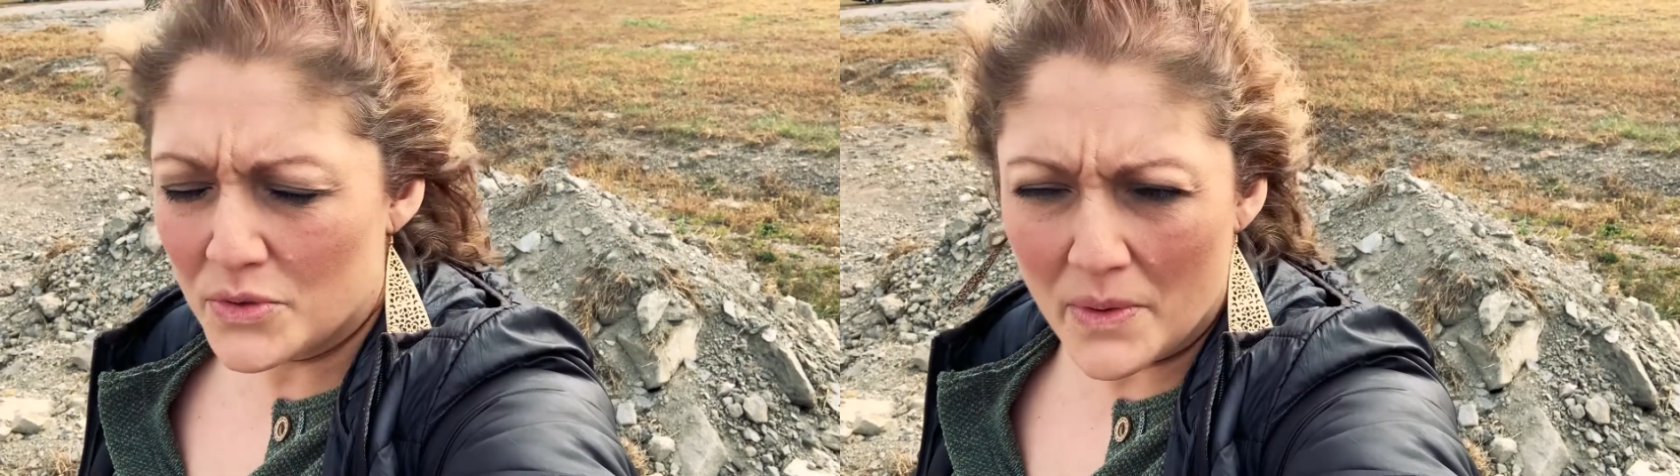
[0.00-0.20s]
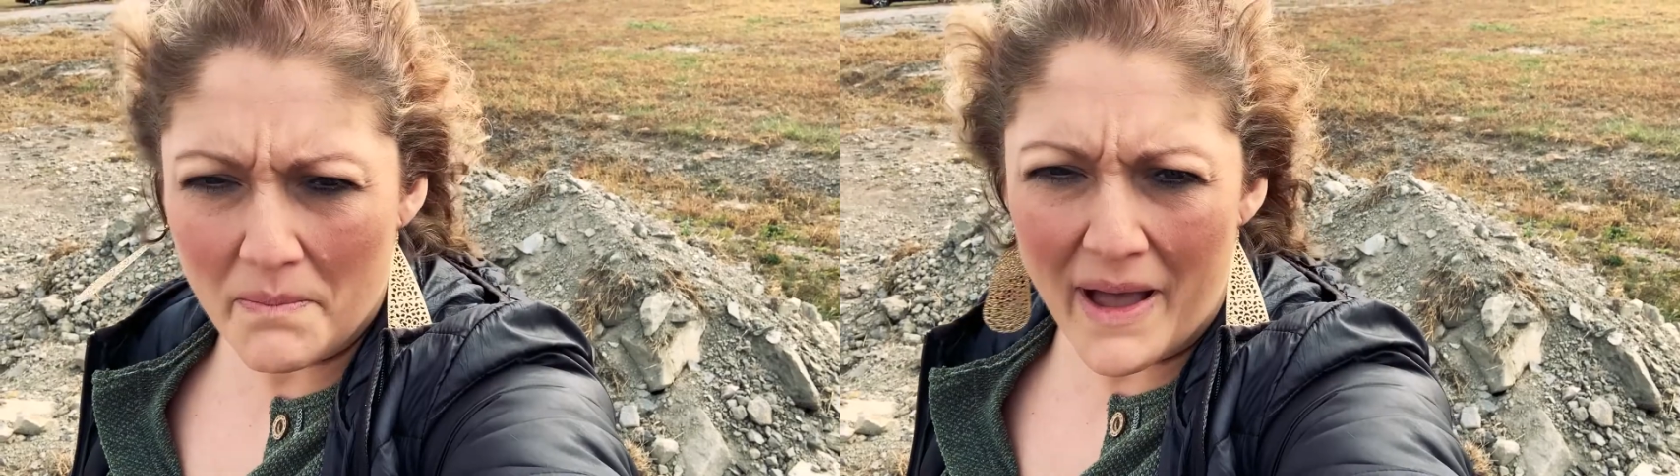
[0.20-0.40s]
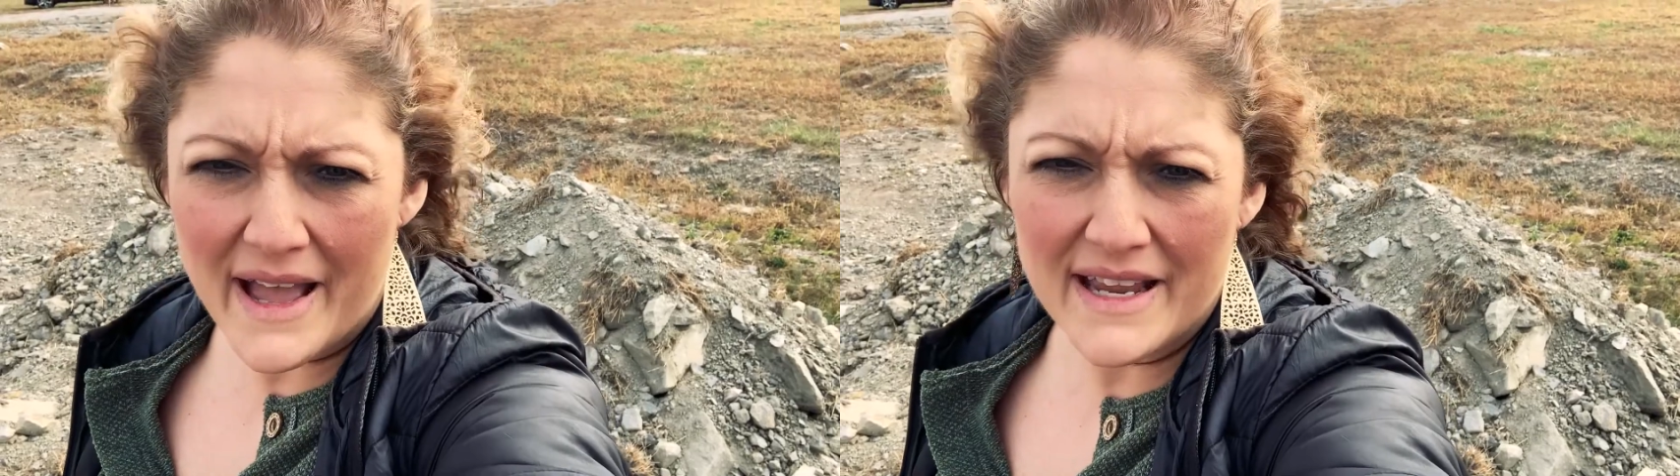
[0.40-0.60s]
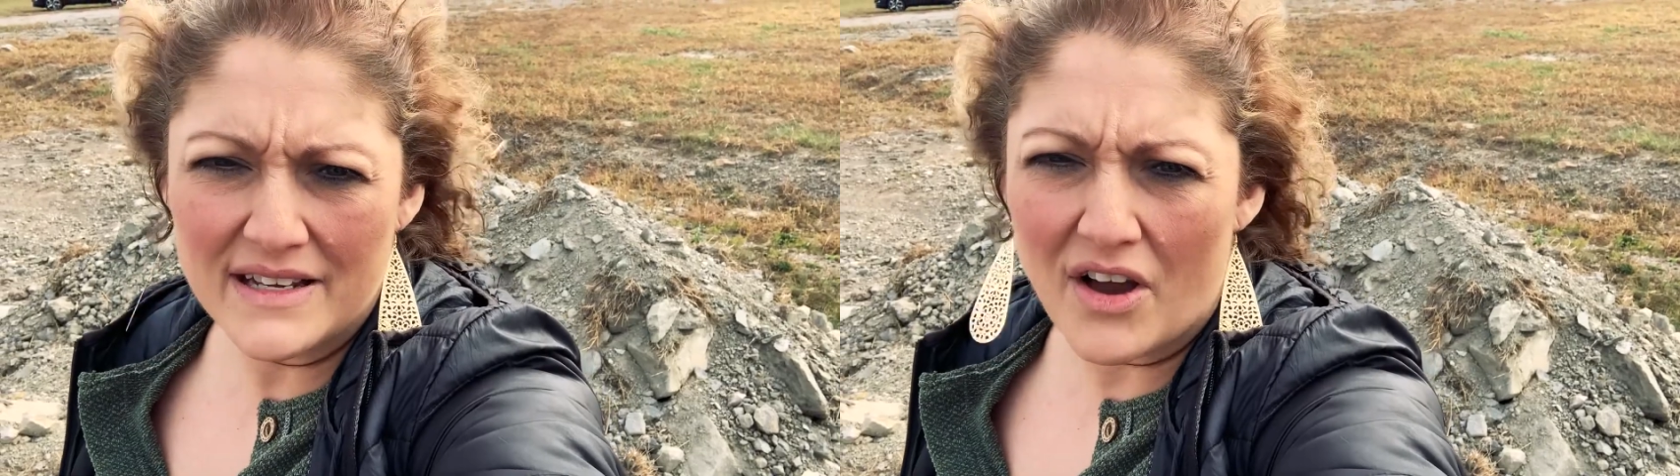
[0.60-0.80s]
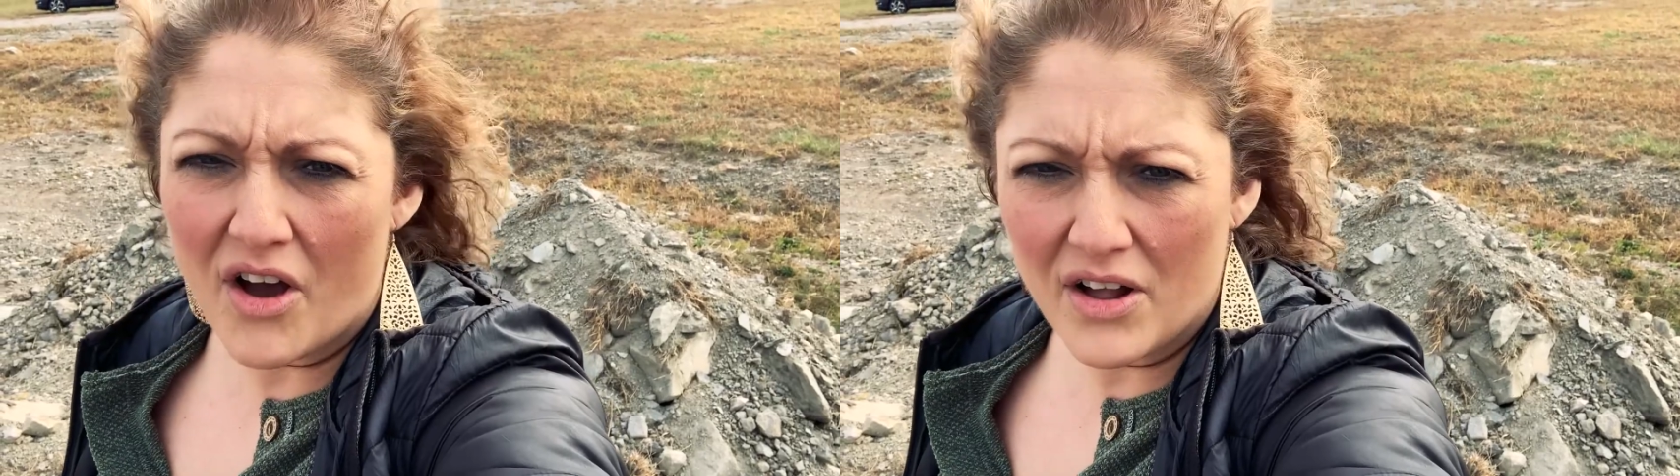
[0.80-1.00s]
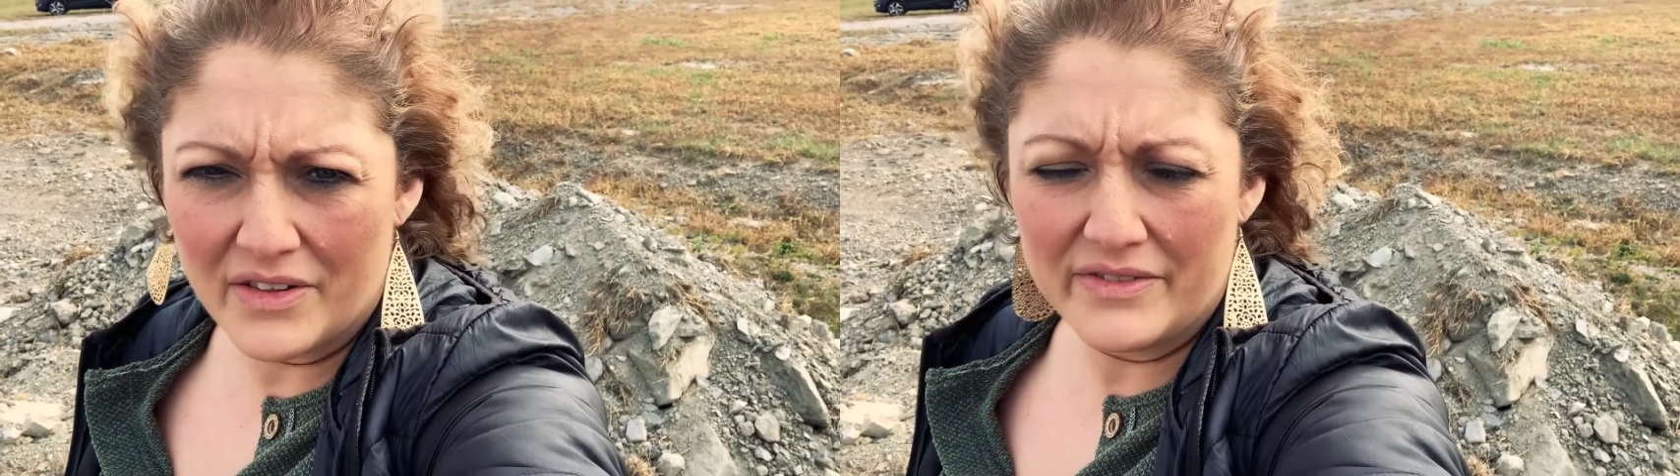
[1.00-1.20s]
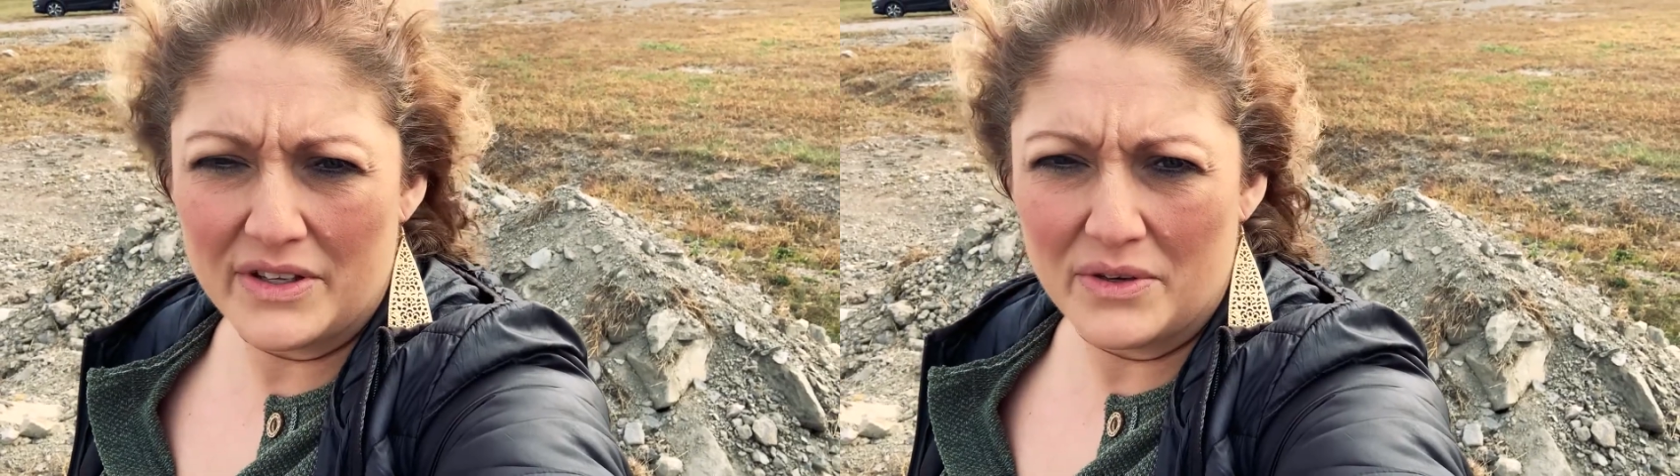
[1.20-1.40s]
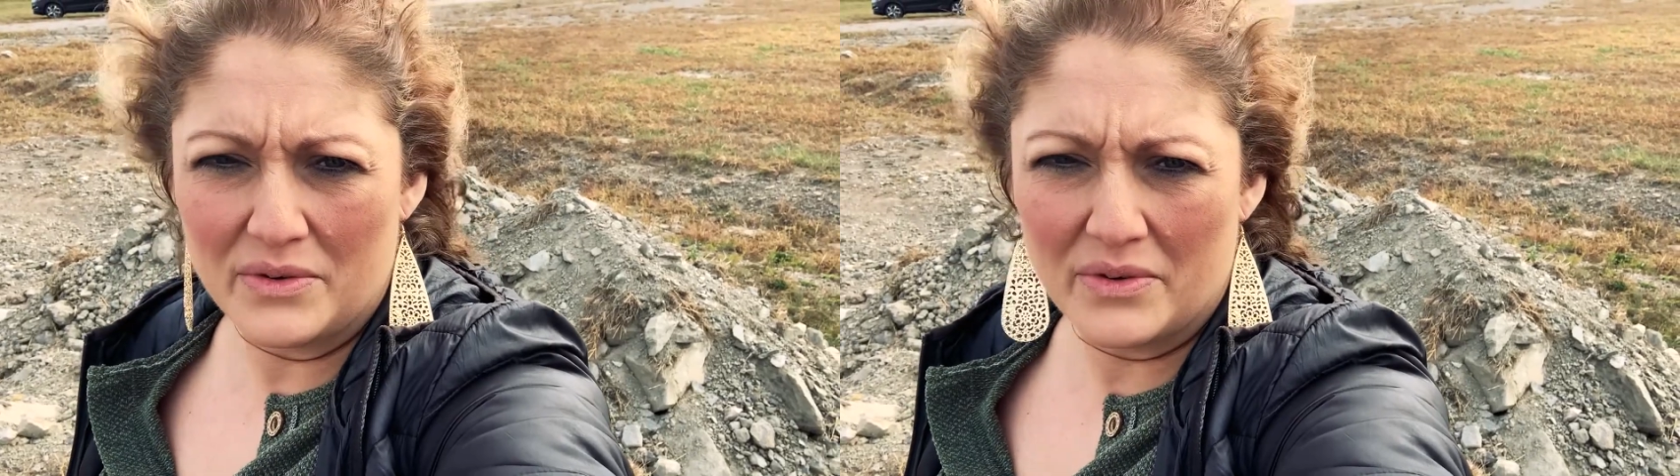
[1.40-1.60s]
to remind all of
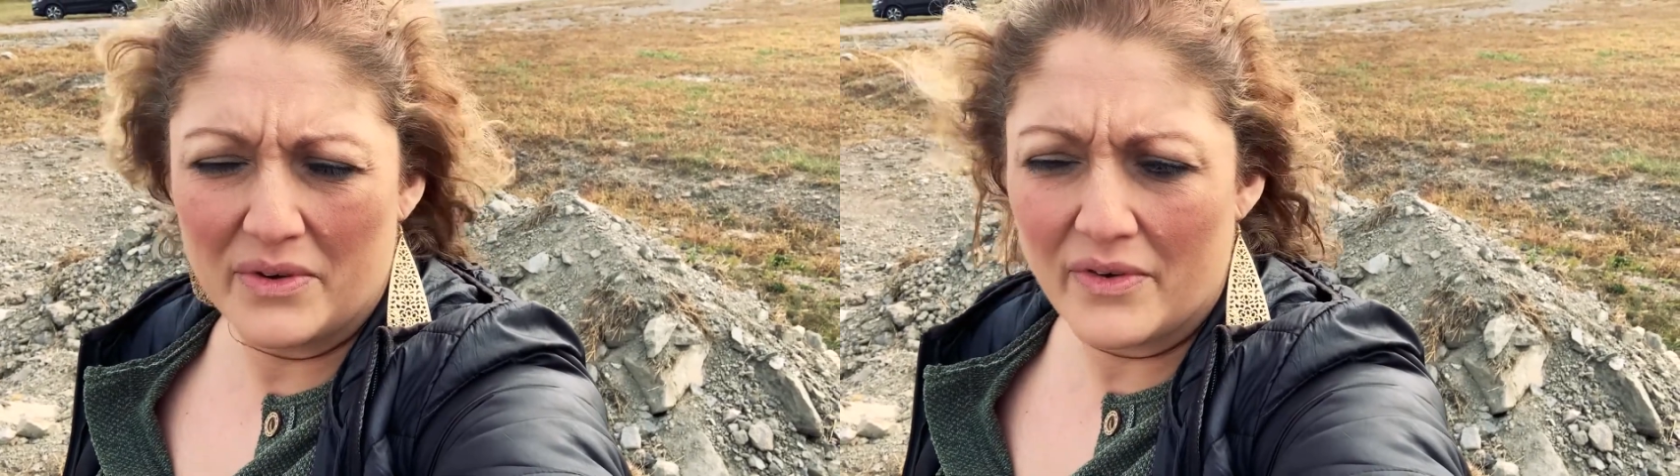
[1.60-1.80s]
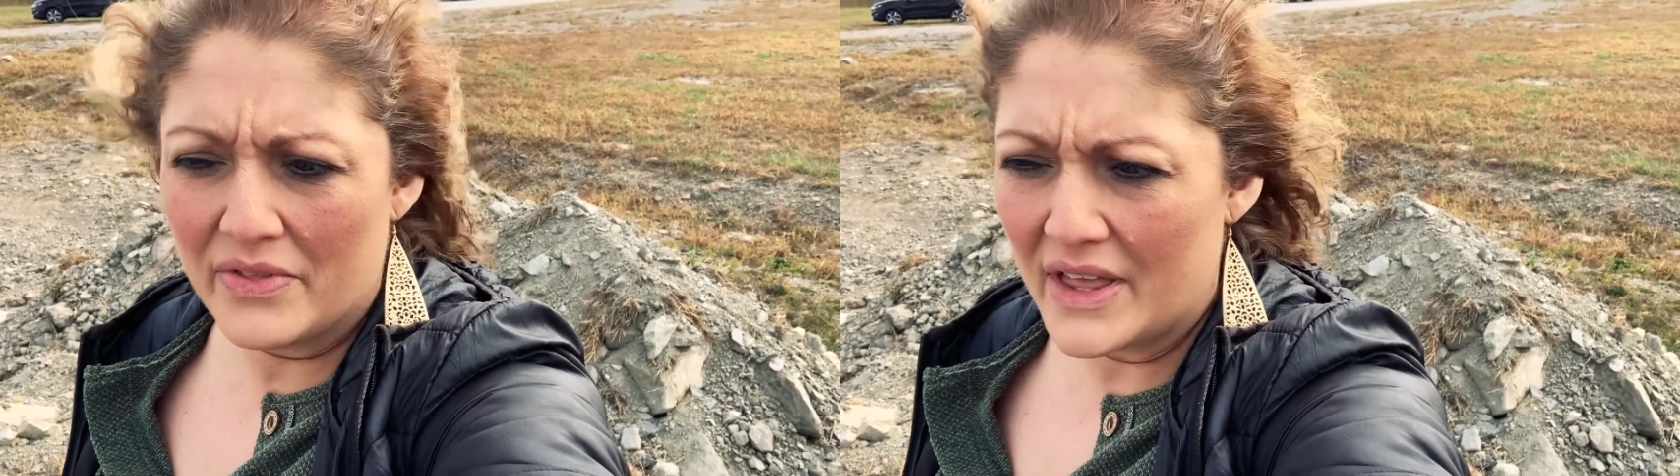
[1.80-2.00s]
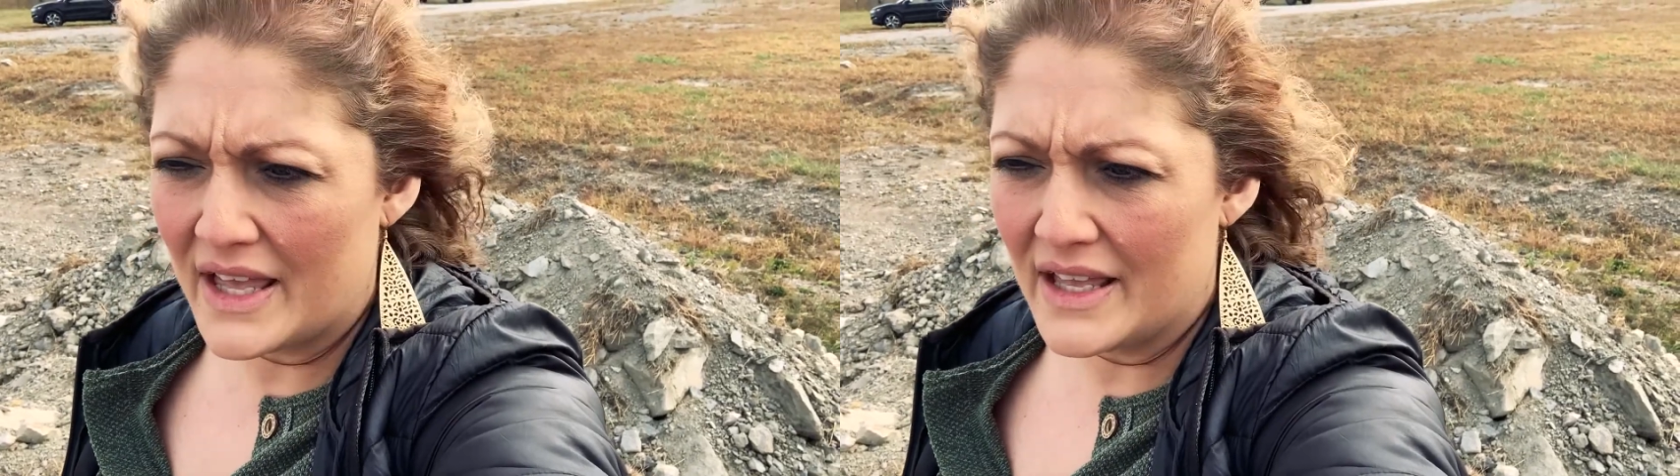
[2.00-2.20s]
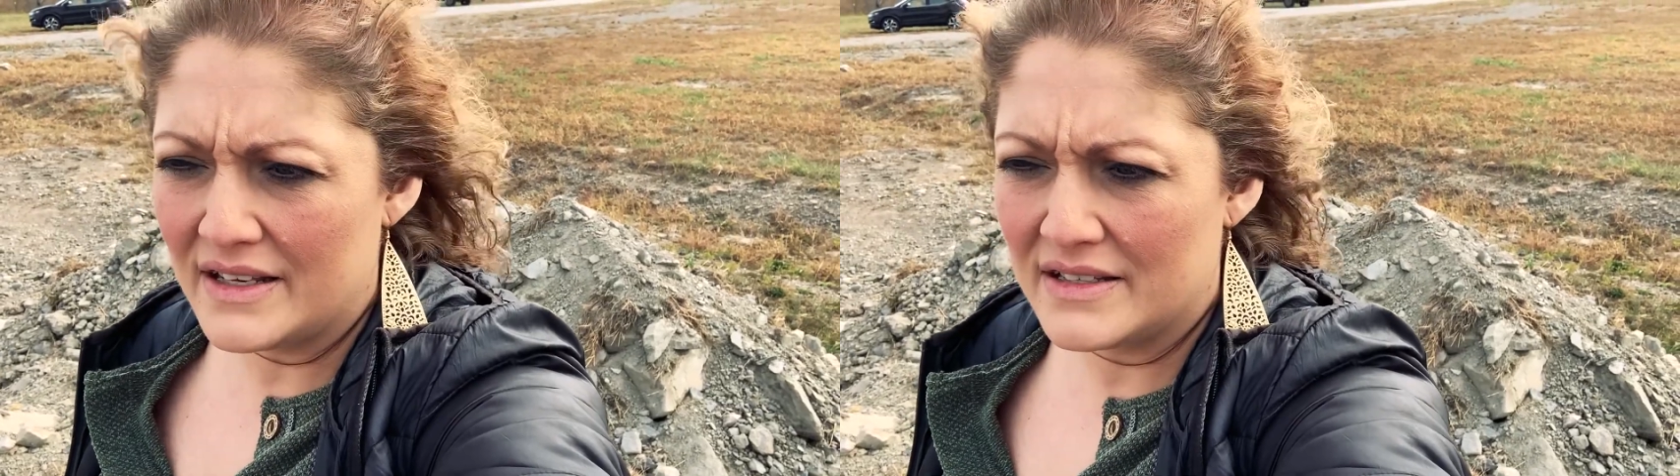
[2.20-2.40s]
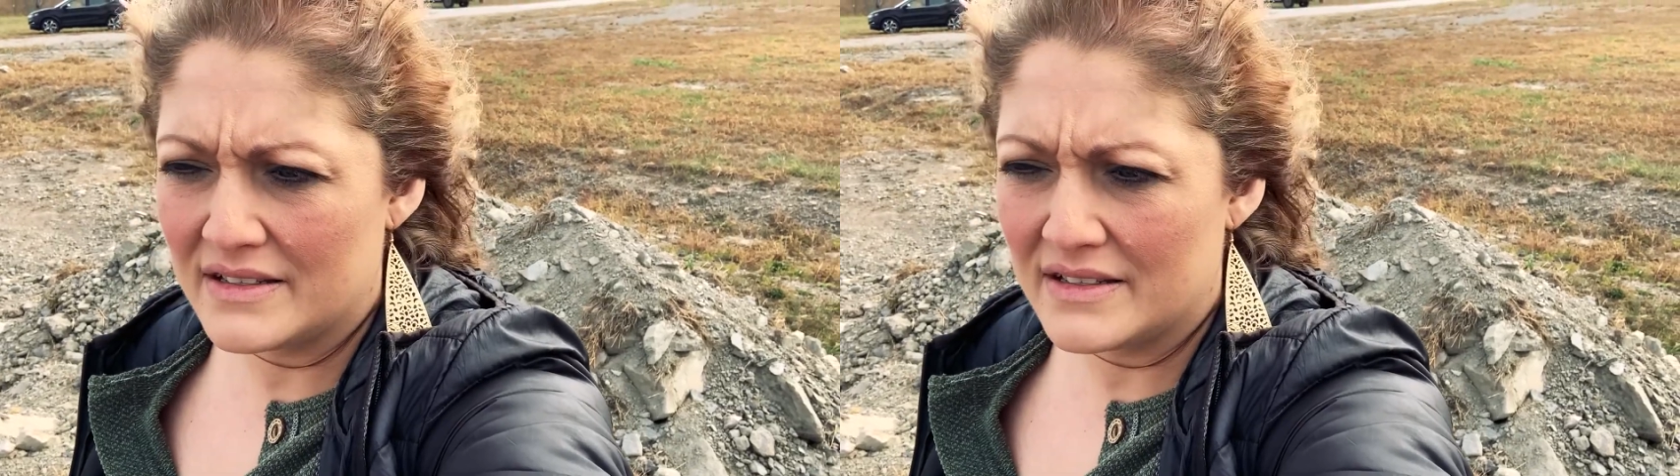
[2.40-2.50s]
you that